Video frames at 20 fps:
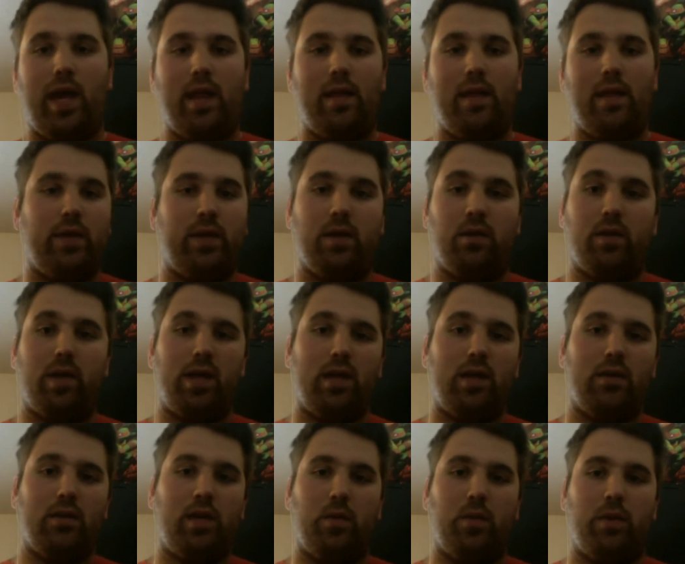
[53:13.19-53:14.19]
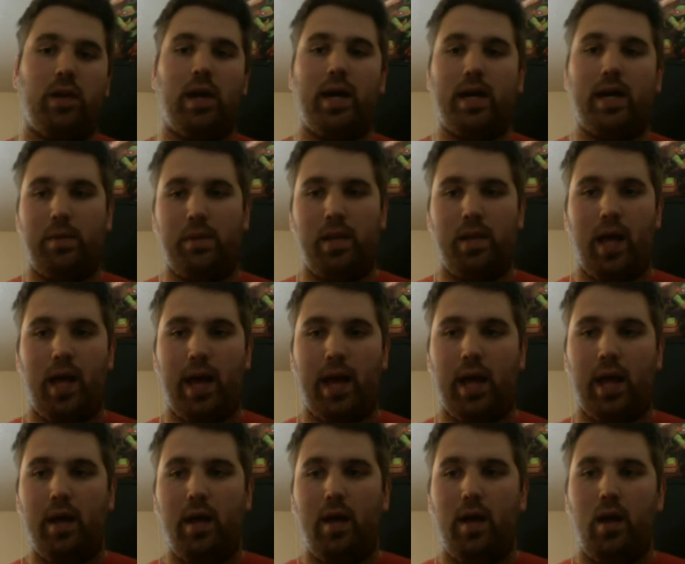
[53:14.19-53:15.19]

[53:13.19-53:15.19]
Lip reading: And if we don't get to it, we're not going to be like,